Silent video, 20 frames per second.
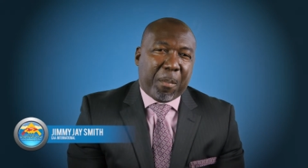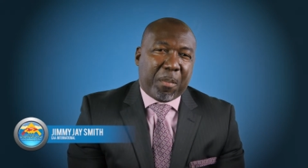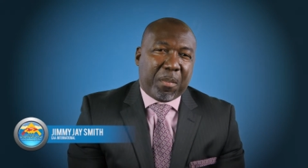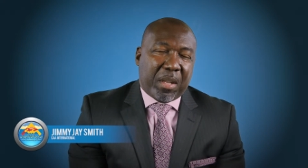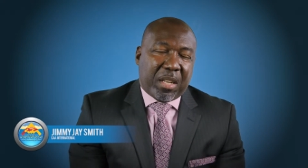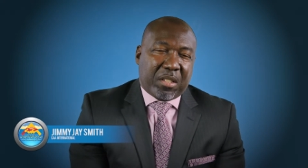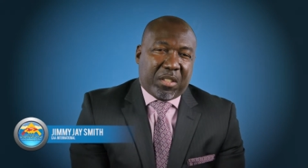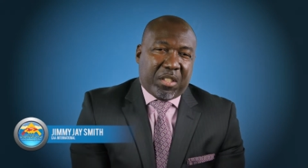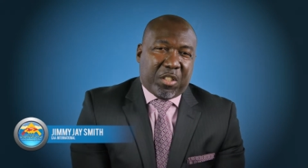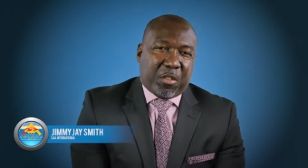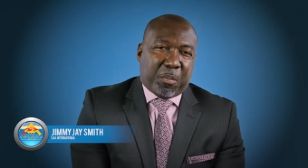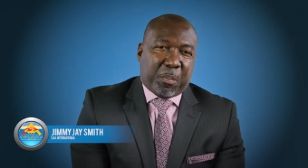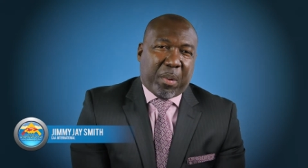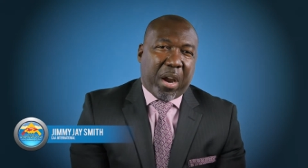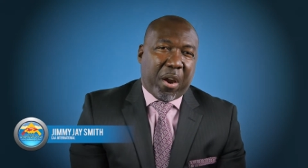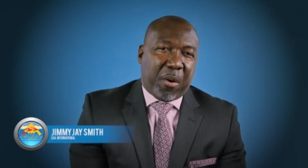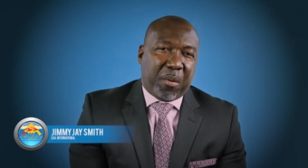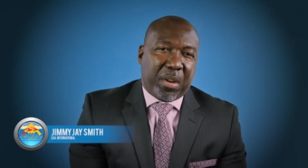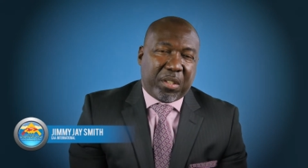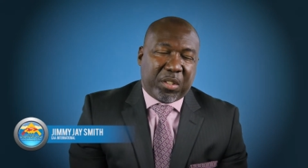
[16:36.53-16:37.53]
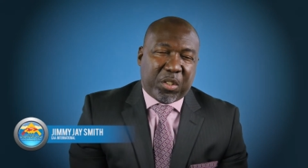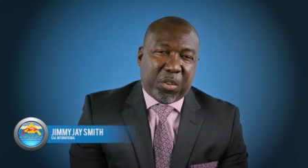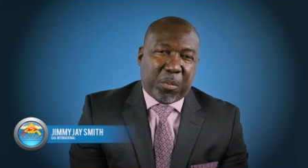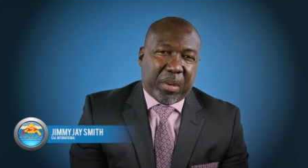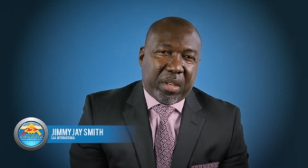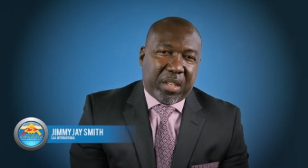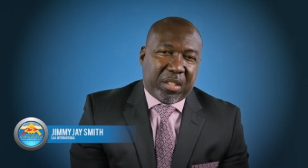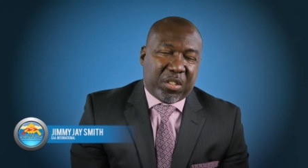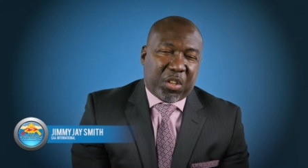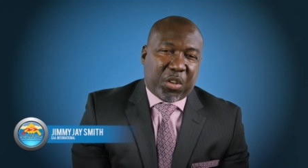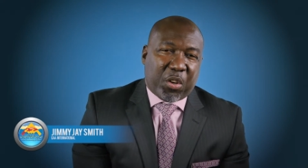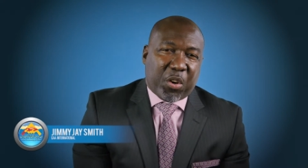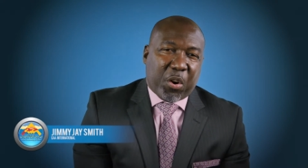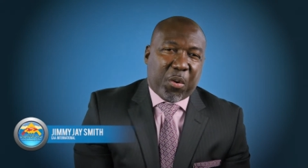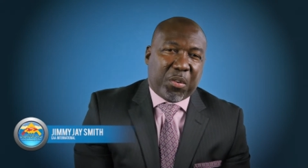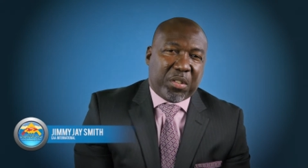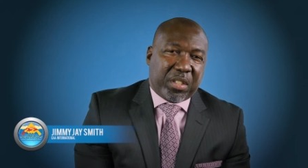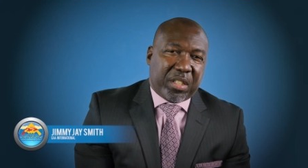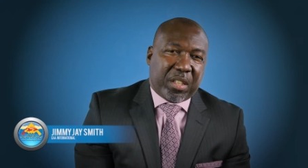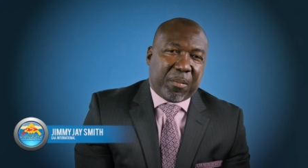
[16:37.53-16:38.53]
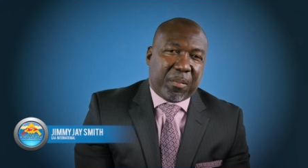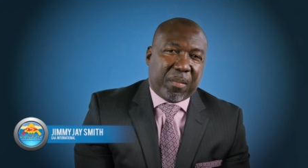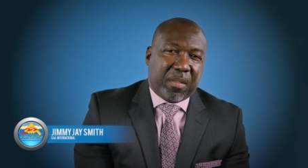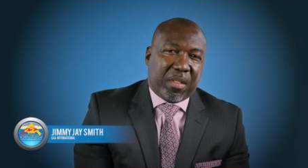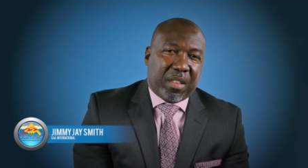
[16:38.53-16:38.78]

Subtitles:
that's inspiring to me, that's encouraging,